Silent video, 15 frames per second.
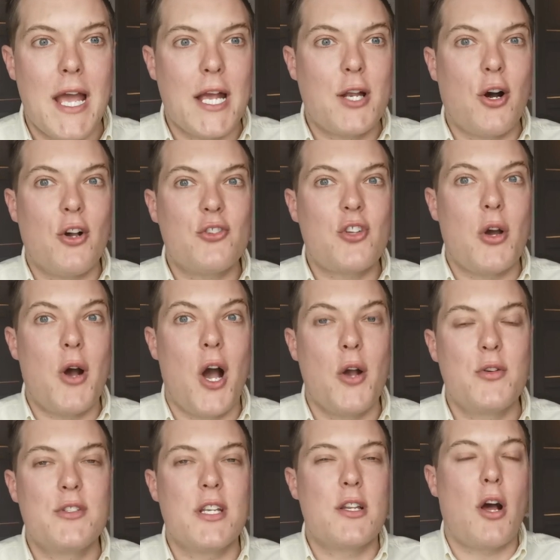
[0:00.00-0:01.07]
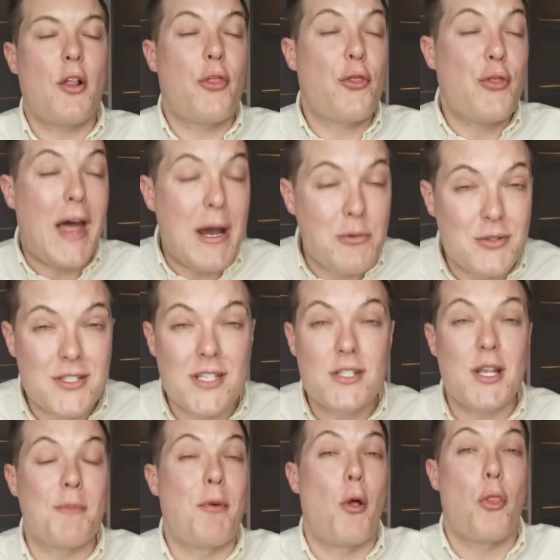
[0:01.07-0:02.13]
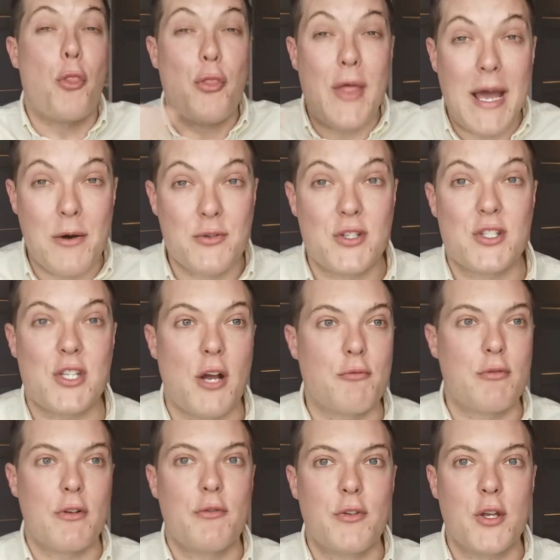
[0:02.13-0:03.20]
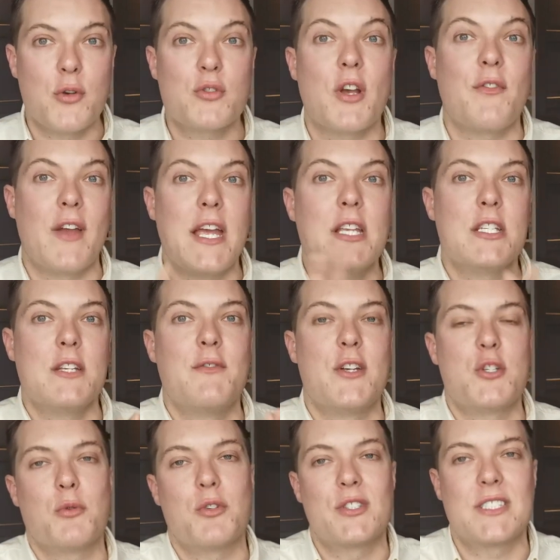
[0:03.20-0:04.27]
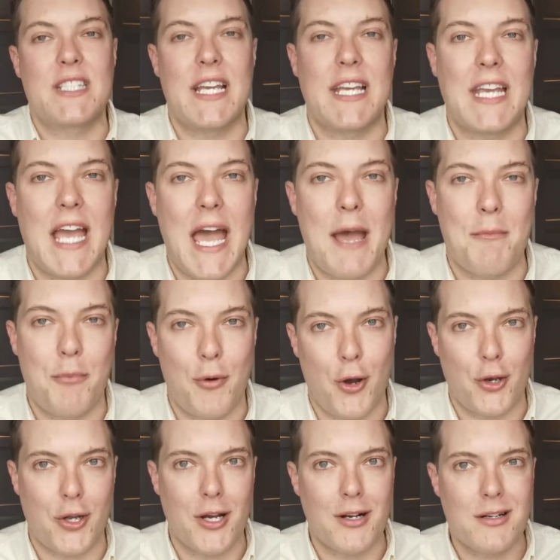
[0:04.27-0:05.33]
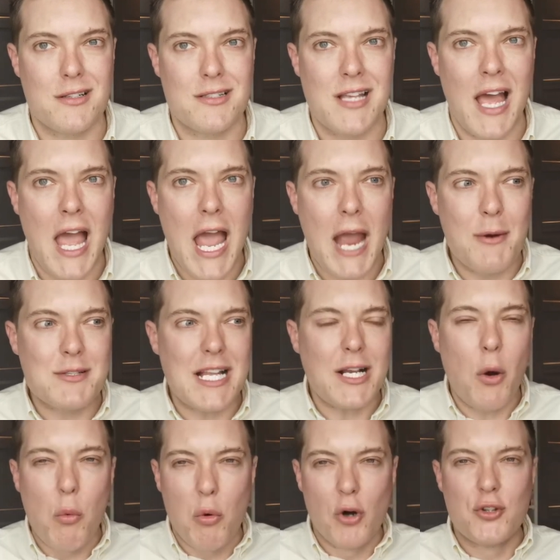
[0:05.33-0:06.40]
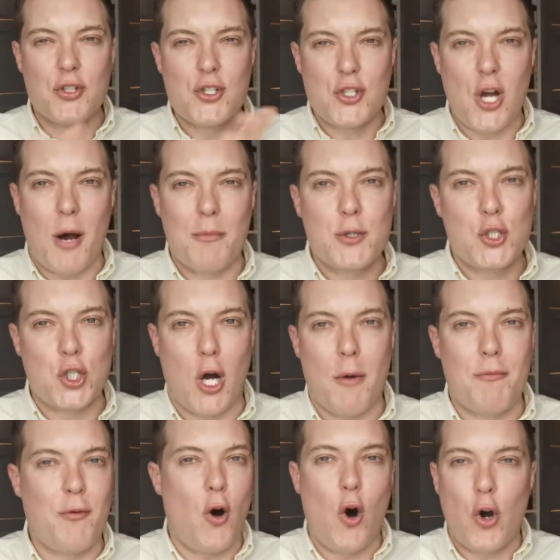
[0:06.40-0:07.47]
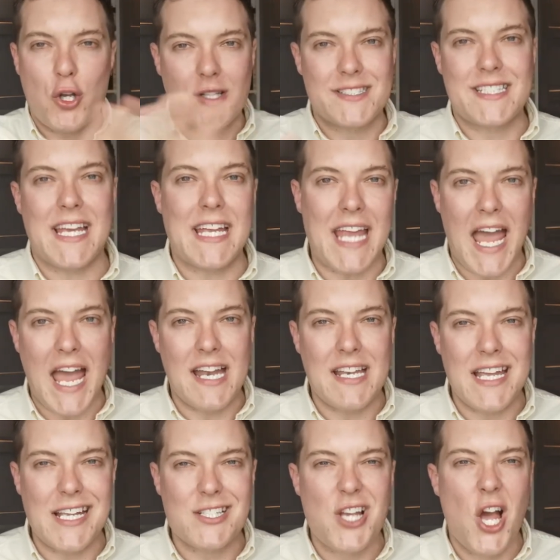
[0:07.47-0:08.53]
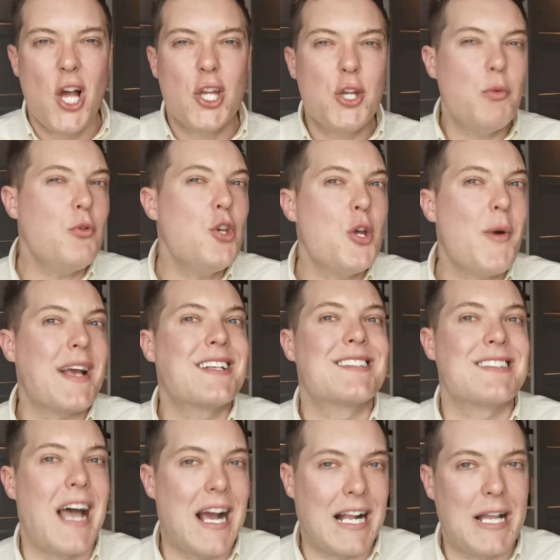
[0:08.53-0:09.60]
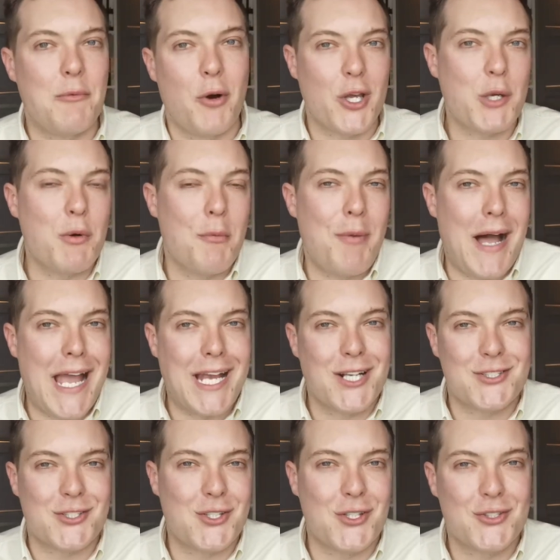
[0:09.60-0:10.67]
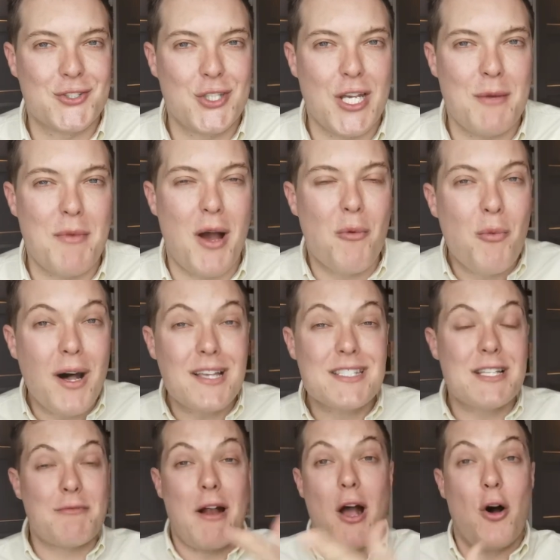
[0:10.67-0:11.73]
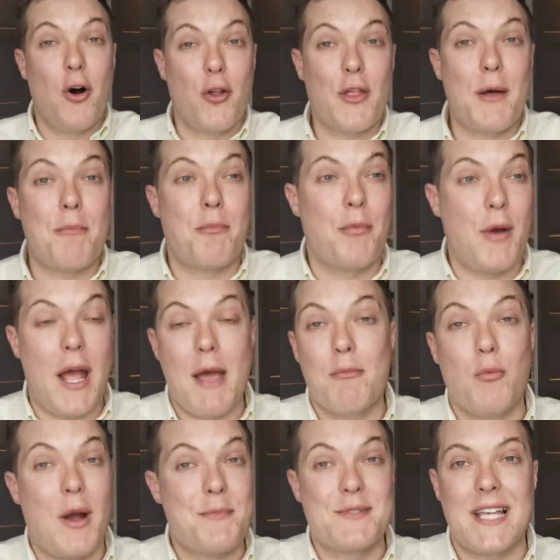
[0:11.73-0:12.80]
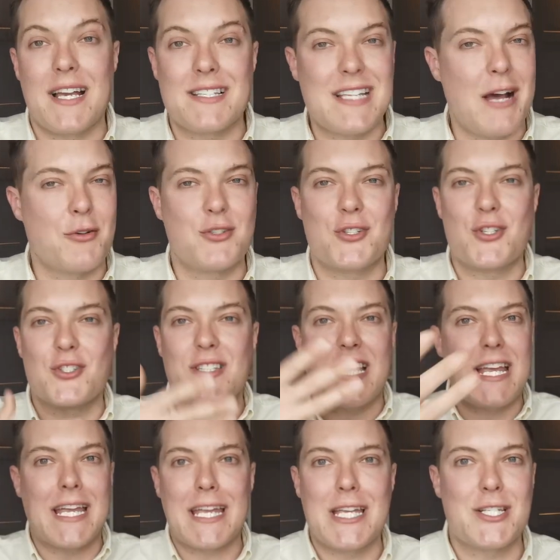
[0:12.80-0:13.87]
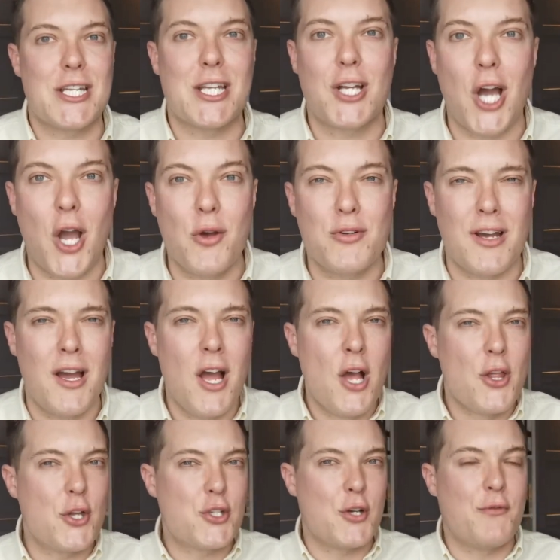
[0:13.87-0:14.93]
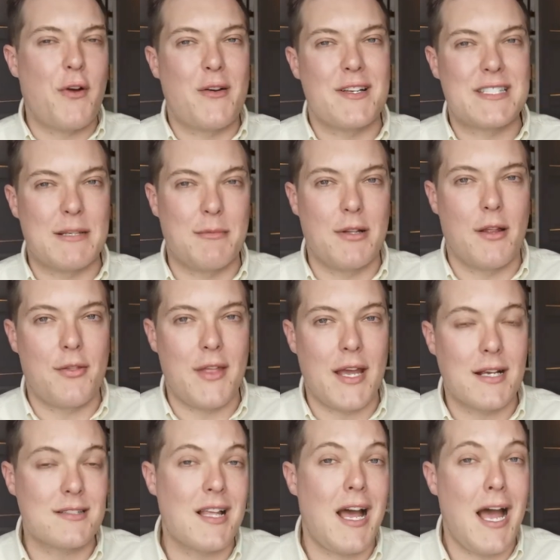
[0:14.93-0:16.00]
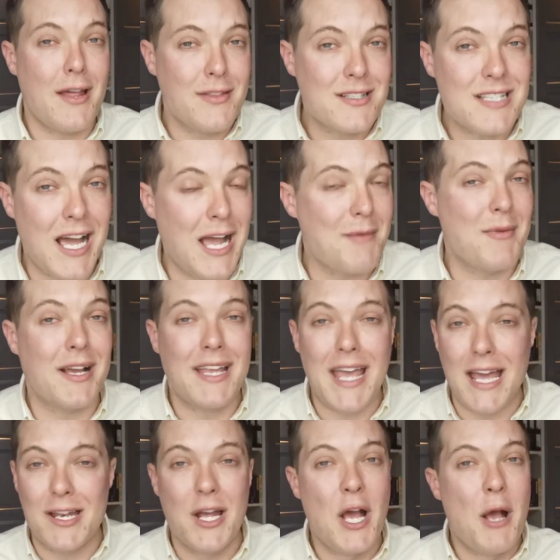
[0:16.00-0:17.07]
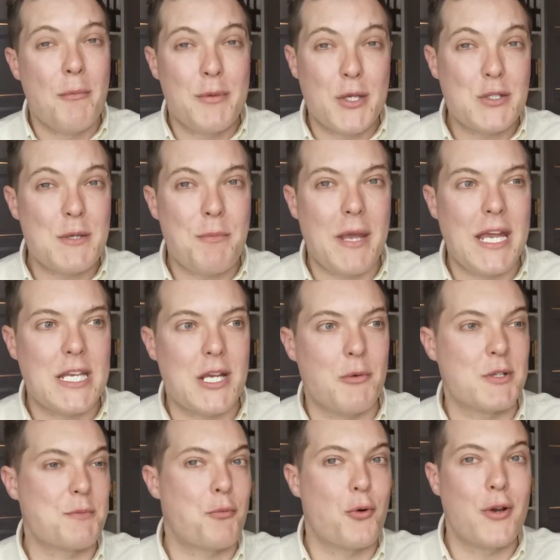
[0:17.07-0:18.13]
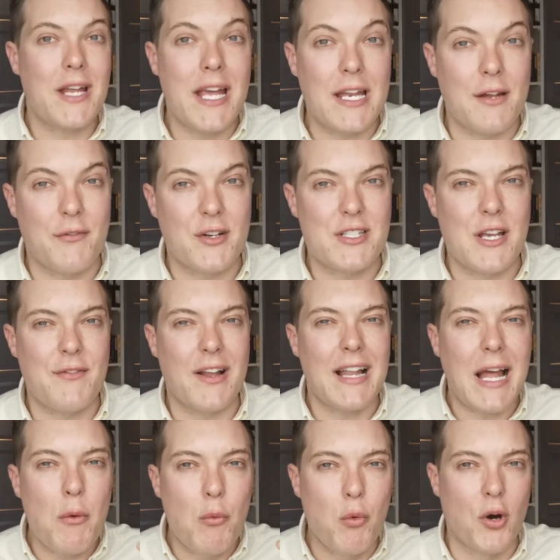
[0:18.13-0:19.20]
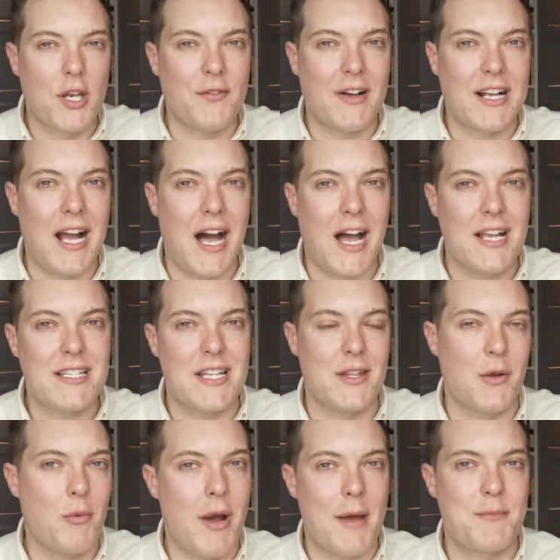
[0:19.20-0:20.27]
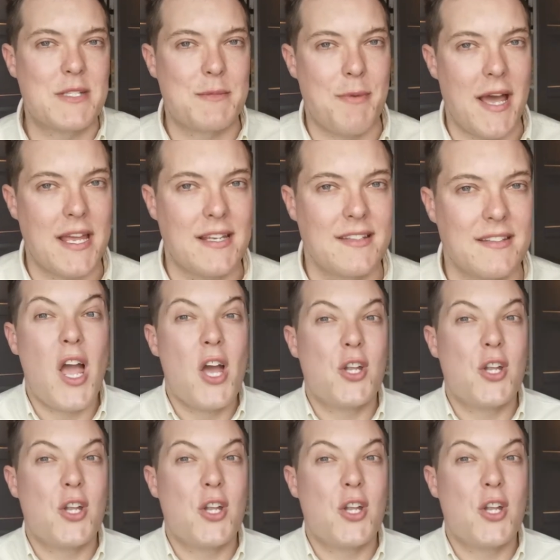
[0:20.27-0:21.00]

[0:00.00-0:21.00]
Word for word: It also hosted thousands upon thousands of reviews of individual skincare products. It was like a one-stop shop for all your skincare needs. You knew exactly what you were buying as a consumer. And whilst there are other um, websites now, such as the INCIDecoder, that do very similar things, at the time, again, Beautypedia was pretty innovative and like one of a kind in the web space.